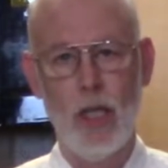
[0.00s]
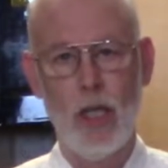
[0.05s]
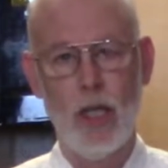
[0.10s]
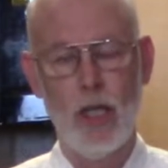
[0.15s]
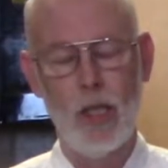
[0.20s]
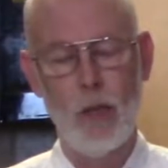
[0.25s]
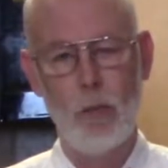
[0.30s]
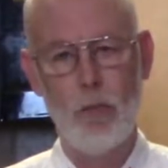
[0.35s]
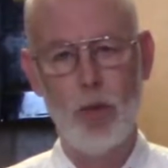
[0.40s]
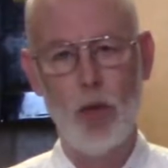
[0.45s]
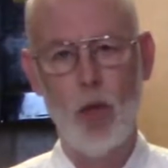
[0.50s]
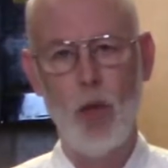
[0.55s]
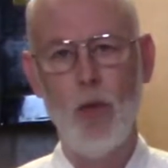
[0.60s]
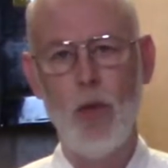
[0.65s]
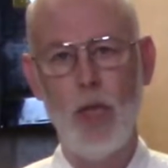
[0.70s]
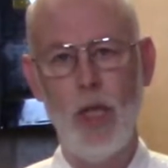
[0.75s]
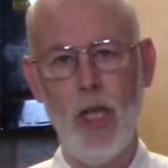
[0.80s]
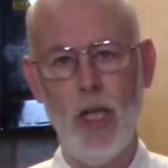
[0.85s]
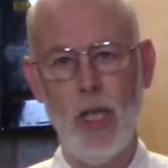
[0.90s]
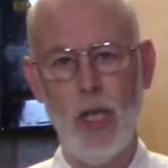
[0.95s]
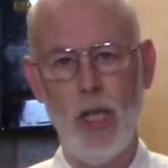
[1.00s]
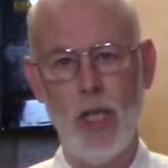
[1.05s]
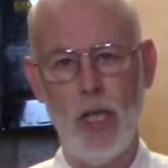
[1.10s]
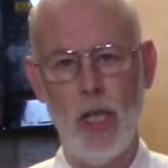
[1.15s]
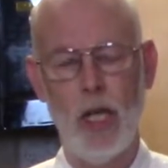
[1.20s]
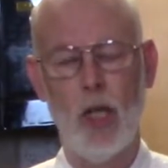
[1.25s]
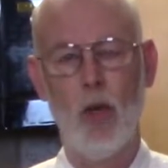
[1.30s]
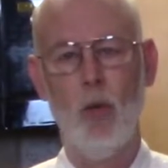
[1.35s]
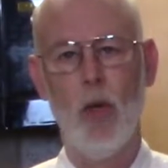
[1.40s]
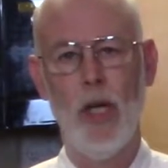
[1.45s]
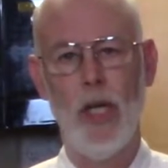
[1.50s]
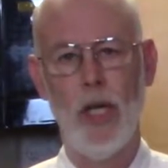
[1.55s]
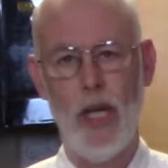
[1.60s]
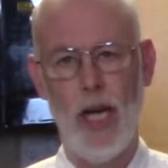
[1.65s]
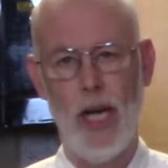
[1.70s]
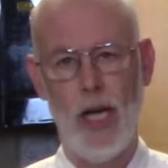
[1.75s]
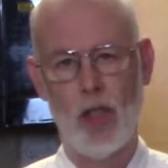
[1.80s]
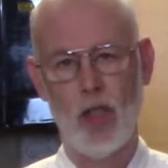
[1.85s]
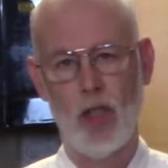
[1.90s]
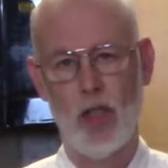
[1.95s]
the protein in the egg white
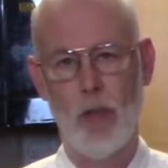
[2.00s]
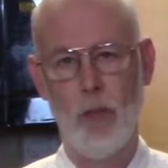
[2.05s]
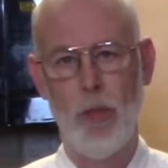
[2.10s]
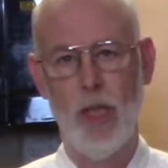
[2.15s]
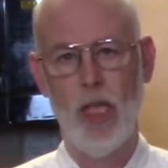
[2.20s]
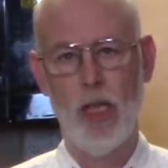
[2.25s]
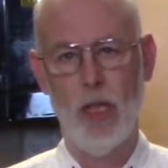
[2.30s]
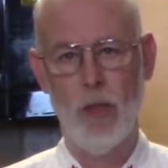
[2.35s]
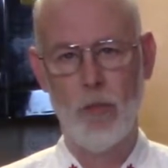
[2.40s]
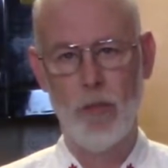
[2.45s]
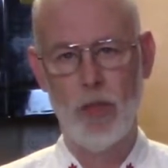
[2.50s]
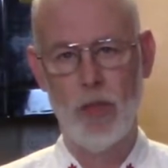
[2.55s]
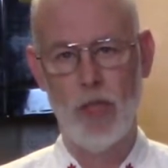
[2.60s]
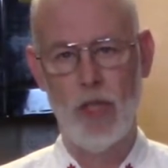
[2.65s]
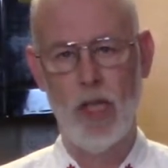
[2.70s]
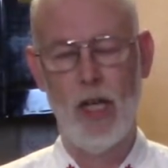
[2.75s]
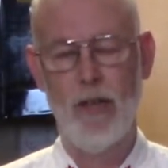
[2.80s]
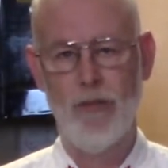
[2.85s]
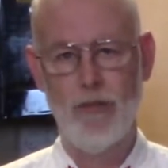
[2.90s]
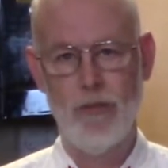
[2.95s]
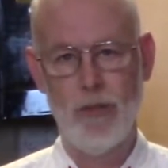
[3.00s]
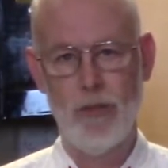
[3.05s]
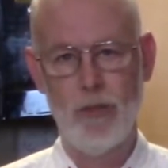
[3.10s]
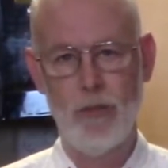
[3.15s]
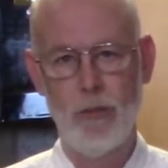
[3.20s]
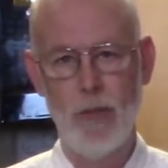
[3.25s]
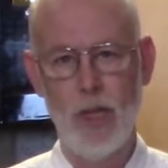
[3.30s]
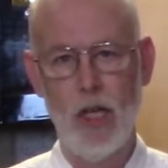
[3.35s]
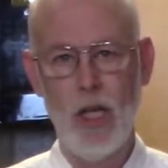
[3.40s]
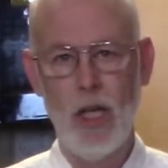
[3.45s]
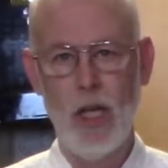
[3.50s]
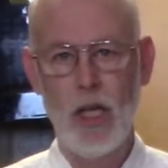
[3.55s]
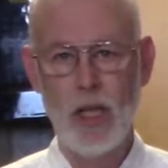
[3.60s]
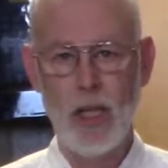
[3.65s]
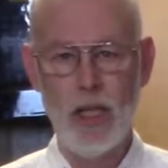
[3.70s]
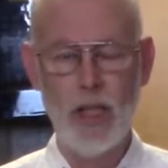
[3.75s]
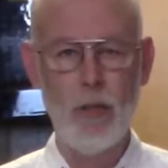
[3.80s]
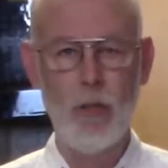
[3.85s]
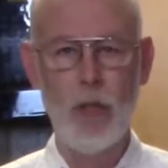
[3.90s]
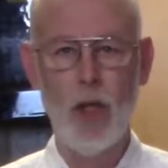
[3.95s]
actually becomes tough.
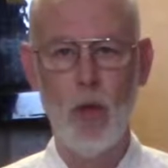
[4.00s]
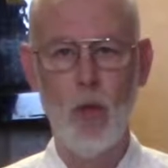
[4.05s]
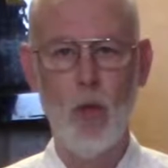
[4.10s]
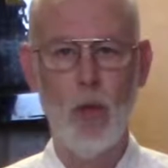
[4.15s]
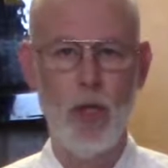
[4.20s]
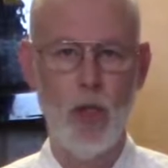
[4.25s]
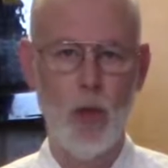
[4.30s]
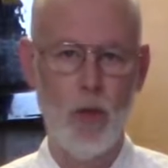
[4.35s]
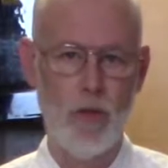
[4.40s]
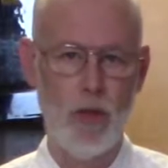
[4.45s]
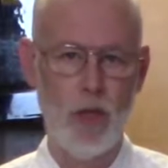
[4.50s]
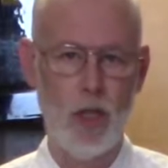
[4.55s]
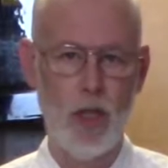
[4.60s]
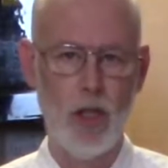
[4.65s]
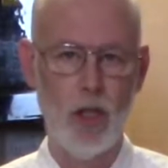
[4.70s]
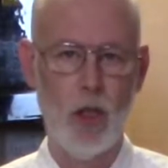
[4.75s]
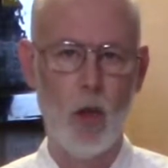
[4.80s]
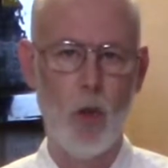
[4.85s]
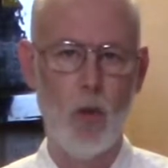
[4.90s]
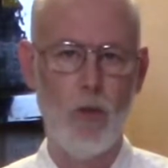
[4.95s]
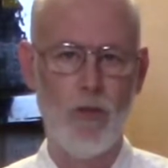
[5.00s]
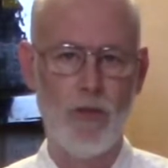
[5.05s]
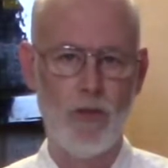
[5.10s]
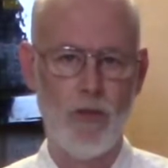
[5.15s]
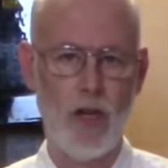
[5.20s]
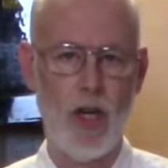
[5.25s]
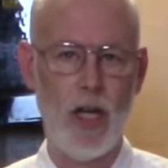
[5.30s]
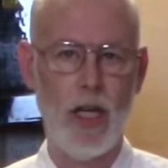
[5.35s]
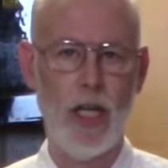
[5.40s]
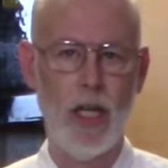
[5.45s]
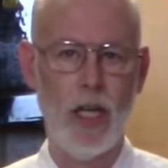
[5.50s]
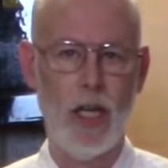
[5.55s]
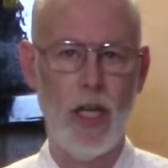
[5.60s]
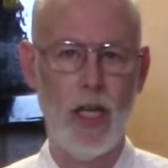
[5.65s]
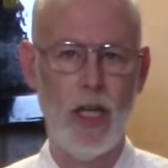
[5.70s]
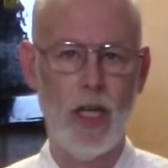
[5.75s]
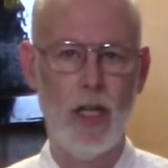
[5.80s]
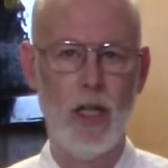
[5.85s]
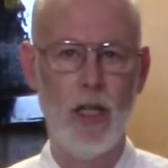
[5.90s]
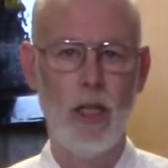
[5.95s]
Think about when you've gone to go fry an
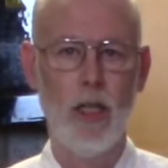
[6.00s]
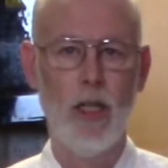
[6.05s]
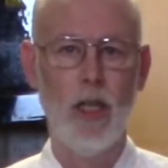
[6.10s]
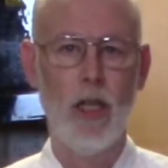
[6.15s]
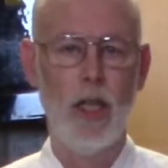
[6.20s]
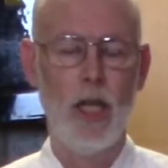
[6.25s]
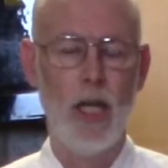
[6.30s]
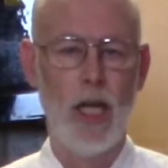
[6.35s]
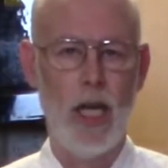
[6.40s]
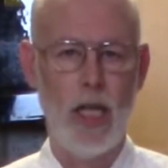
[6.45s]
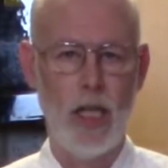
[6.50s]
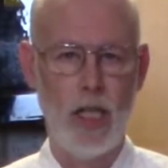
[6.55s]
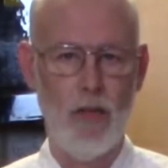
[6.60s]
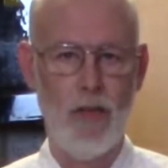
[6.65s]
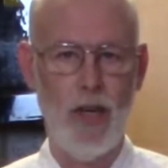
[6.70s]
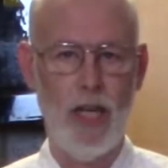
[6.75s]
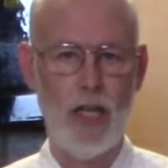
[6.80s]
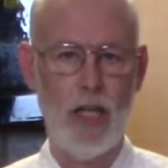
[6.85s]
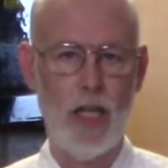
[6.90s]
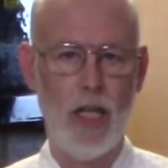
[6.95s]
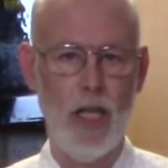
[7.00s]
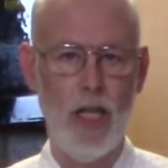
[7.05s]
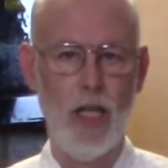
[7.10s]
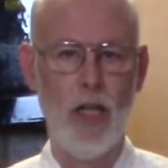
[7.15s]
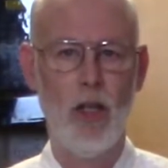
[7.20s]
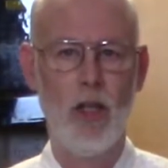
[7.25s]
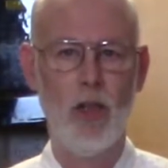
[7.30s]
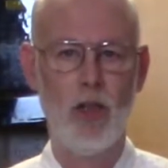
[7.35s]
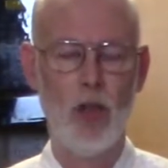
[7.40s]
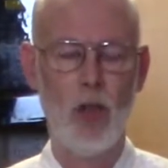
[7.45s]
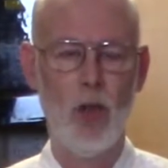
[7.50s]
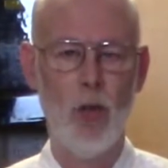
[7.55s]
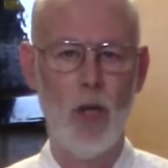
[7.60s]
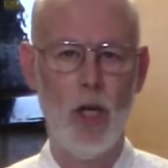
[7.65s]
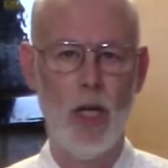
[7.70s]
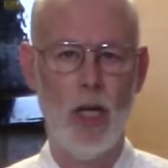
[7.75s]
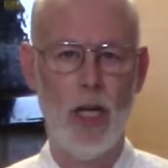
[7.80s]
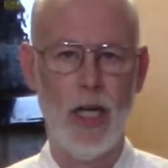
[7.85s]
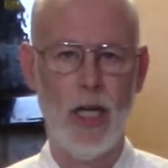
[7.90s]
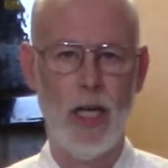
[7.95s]
egg and you've had the heat on too
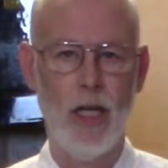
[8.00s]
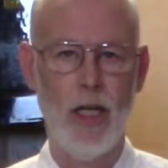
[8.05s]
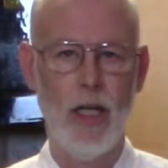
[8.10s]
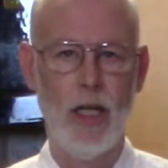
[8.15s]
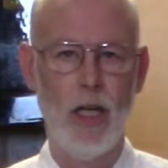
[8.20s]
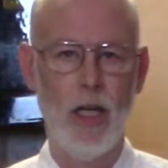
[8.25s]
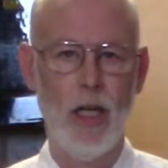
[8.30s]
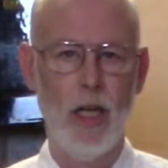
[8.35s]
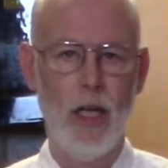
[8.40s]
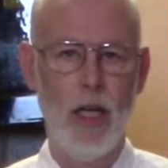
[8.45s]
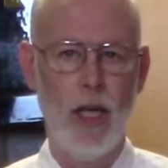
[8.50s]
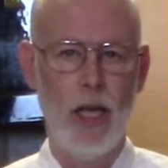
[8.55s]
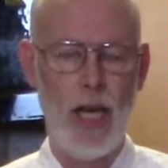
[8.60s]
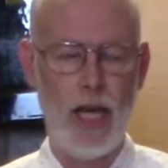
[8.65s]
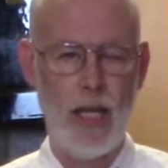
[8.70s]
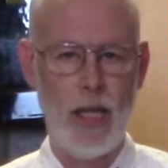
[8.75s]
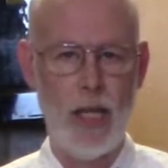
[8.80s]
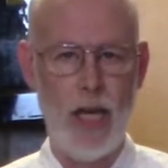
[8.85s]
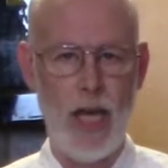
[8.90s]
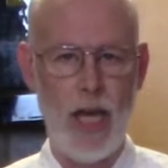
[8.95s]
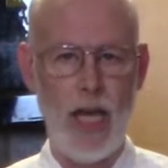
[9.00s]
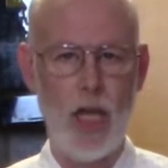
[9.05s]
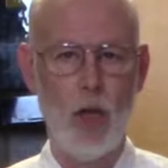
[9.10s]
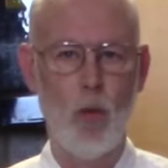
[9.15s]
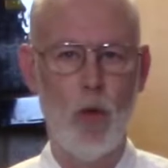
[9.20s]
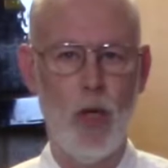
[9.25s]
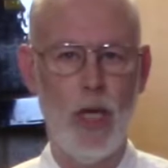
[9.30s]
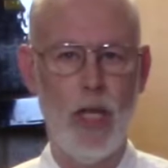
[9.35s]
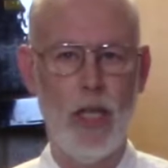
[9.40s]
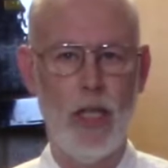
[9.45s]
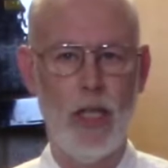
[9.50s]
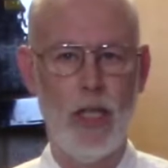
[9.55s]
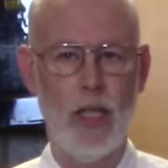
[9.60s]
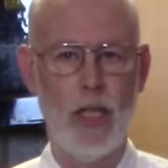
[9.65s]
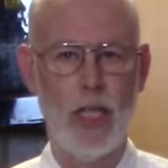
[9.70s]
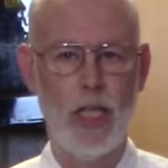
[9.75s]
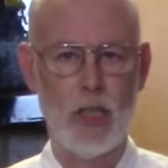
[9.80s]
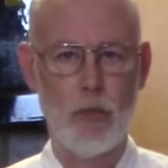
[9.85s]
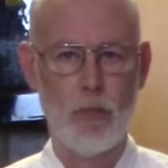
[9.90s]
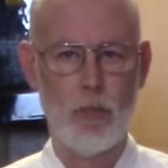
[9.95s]
high and the egg white
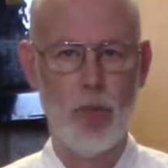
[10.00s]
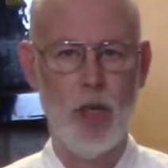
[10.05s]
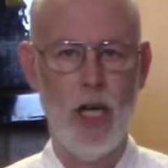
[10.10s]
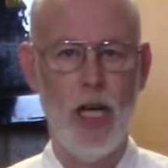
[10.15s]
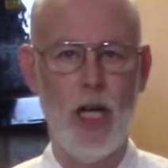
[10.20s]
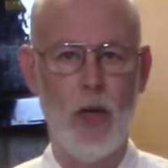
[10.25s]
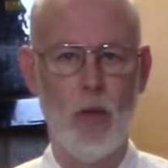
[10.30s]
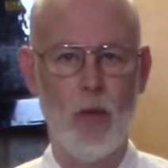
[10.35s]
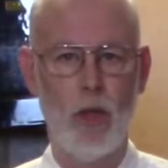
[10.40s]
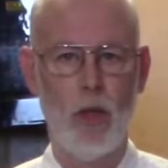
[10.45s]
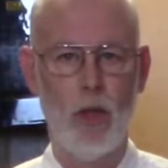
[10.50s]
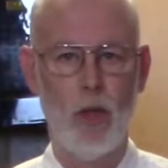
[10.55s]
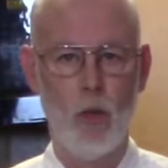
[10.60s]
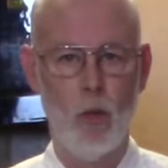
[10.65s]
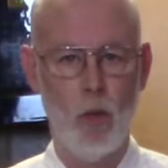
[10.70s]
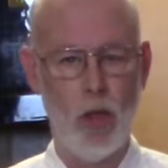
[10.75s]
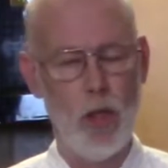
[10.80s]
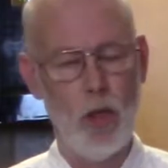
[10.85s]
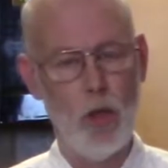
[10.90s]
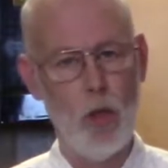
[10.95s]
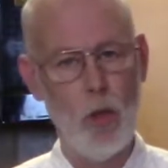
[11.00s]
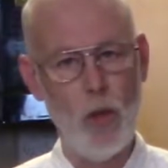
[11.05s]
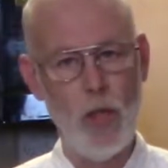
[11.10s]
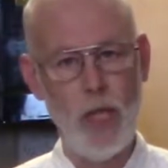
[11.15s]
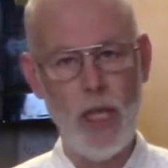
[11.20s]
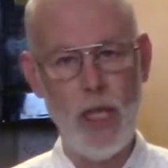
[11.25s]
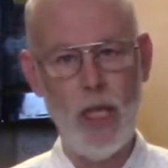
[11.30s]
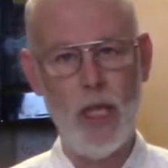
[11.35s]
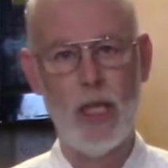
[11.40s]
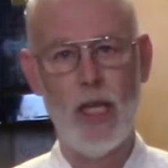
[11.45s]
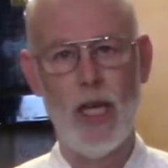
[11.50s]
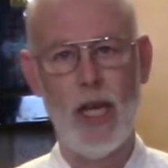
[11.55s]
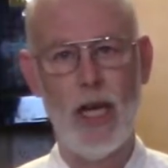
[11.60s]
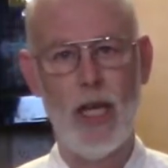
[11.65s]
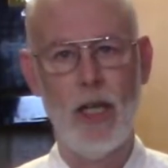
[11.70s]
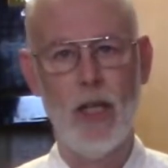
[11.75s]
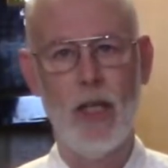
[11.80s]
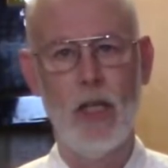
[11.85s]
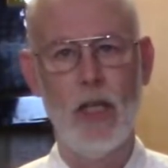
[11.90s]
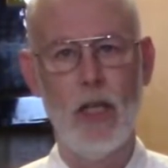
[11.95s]
gets brown. When you go to eat
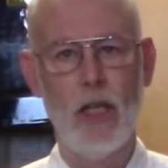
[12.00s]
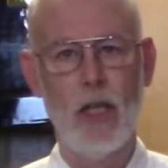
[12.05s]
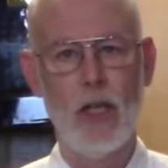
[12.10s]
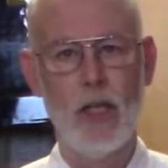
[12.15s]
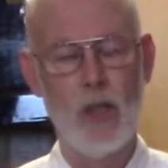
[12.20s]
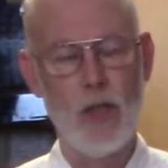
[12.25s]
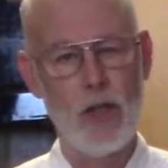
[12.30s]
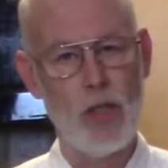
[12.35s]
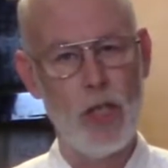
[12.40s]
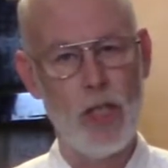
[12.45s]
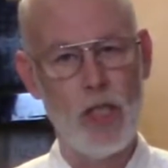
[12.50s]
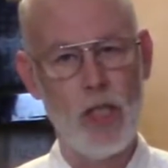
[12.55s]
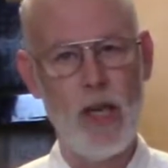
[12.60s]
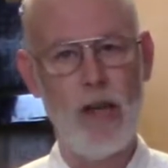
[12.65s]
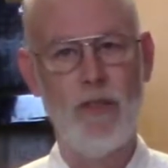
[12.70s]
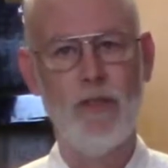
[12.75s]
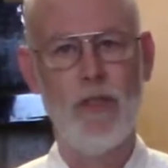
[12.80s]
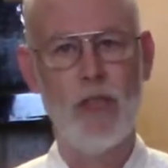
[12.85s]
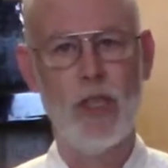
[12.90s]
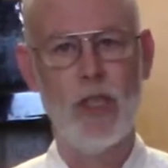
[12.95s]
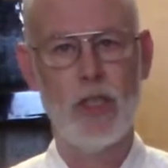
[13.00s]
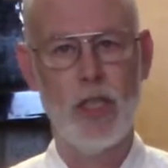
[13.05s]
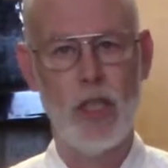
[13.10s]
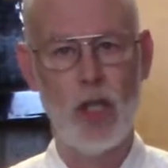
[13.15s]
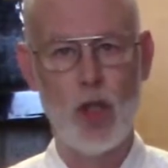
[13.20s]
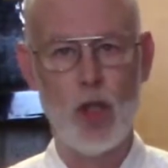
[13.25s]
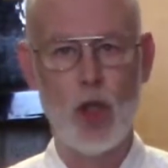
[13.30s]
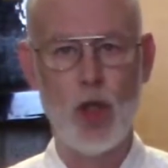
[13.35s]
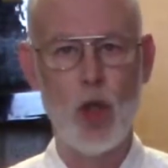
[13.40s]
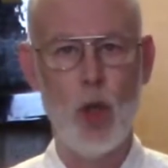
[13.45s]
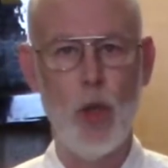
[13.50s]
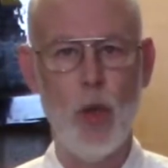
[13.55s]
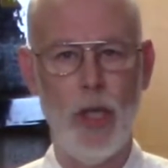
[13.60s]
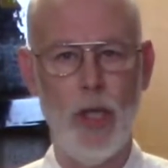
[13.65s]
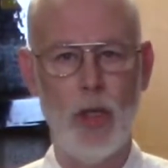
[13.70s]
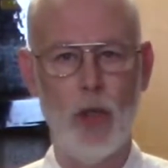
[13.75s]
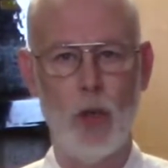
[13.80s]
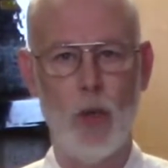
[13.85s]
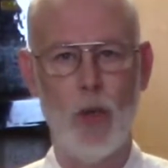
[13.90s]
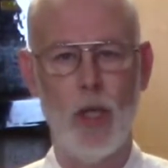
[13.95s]
that, there's a toughness and a
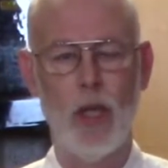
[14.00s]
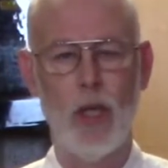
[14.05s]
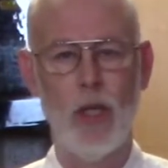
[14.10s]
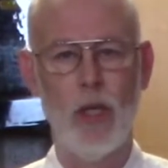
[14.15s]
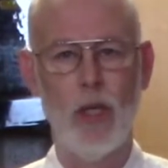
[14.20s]
chewy to it.